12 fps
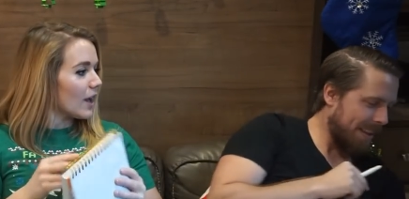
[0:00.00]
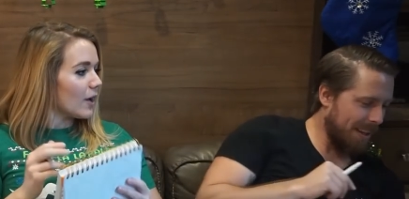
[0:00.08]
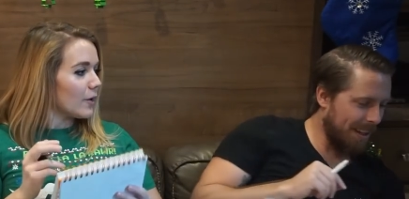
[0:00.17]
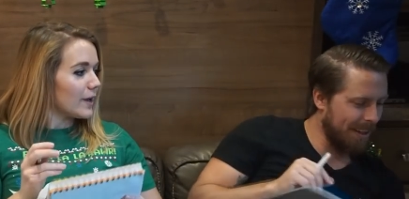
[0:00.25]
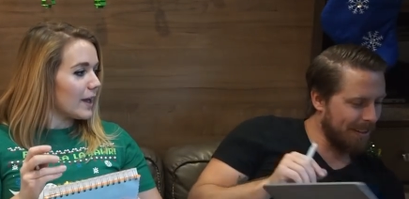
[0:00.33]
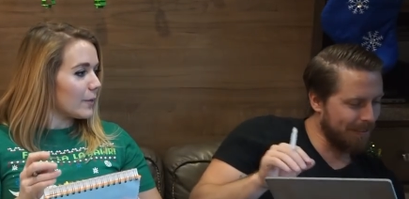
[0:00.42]

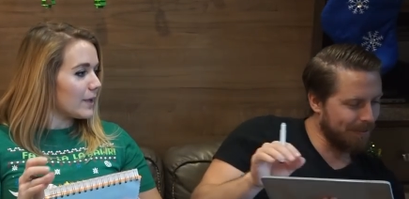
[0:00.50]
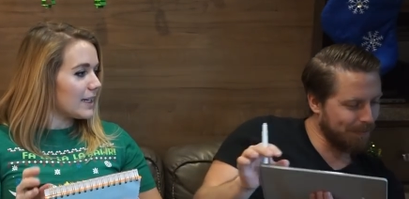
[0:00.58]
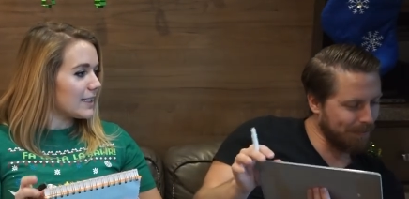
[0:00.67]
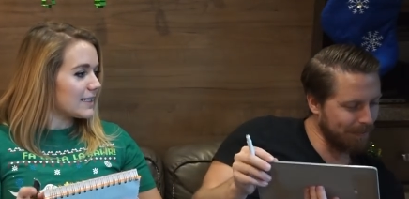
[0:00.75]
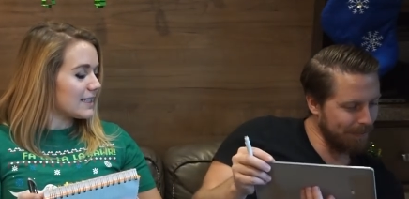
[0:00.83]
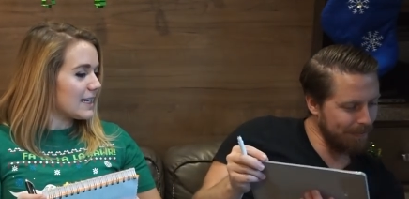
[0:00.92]
Speaker 1: Oh yeah, we
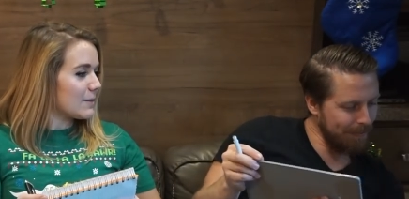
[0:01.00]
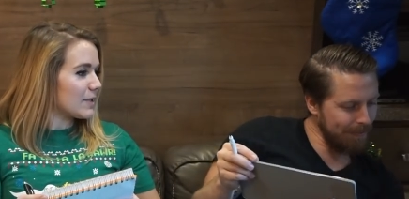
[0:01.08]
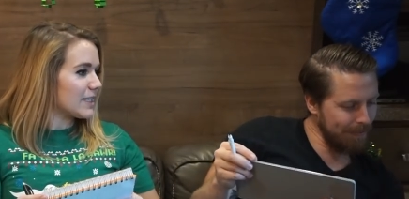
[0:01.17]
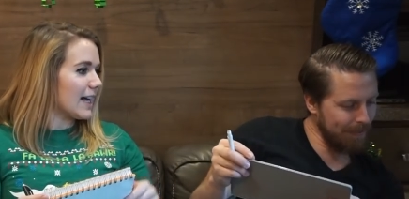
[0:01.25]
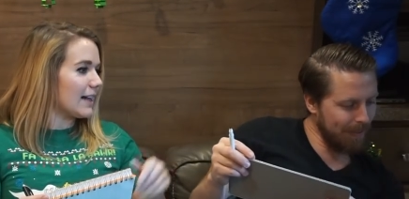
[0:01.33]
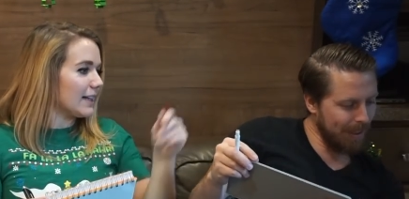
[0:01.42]
need to keep a
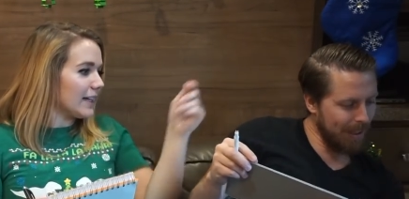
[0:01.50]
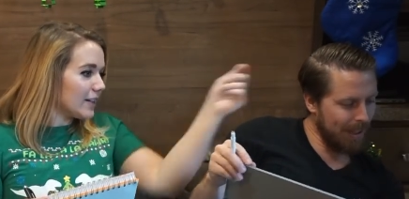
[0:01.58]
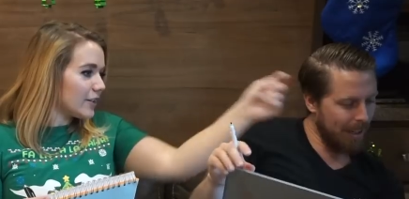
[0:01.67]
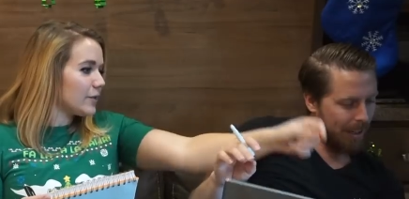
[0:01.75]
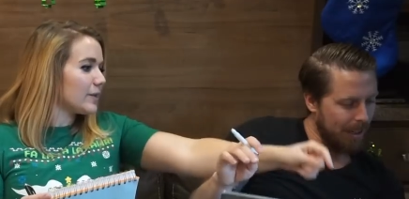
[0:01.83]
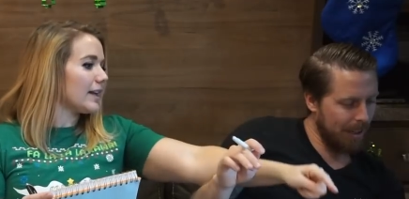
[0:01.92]
tally.
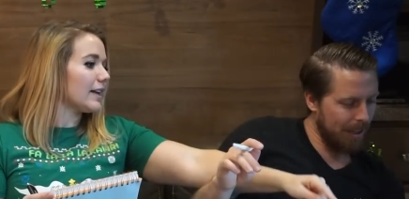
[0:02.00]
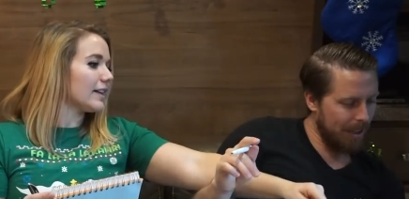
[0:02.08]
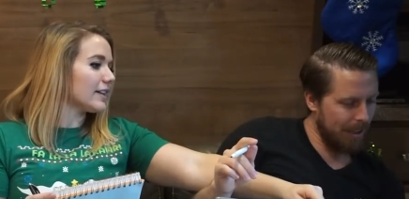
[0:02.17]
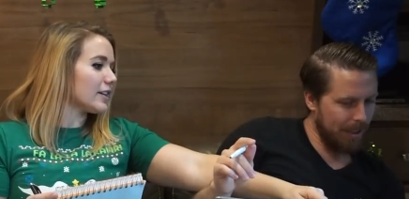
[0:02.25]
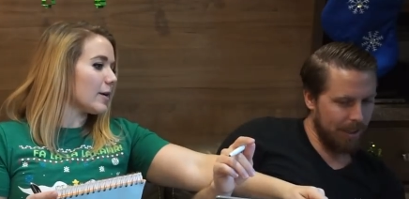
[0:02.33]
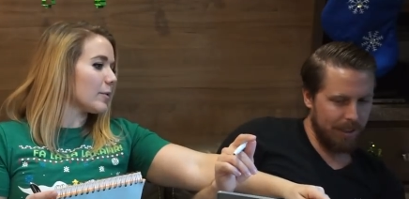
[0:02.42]
Do that in
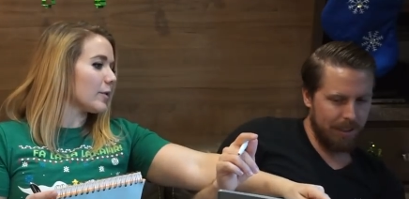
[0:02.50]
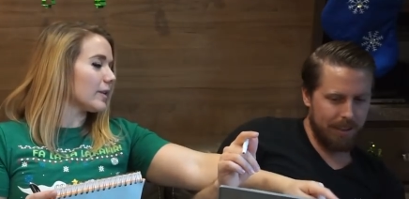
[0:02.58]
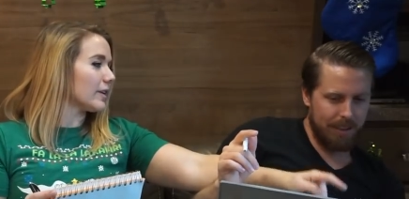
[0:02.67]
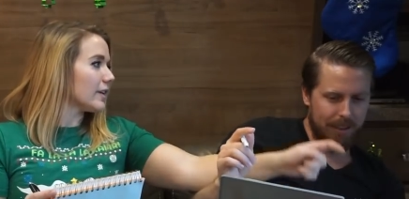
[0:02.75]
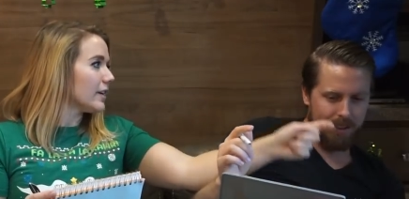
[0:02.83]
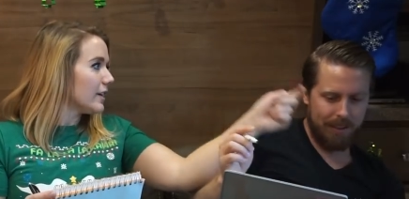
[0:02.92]
the top
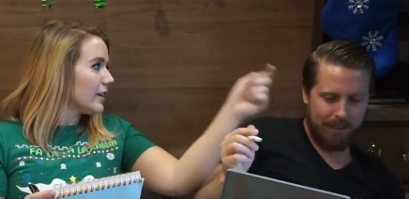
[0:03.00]
corner.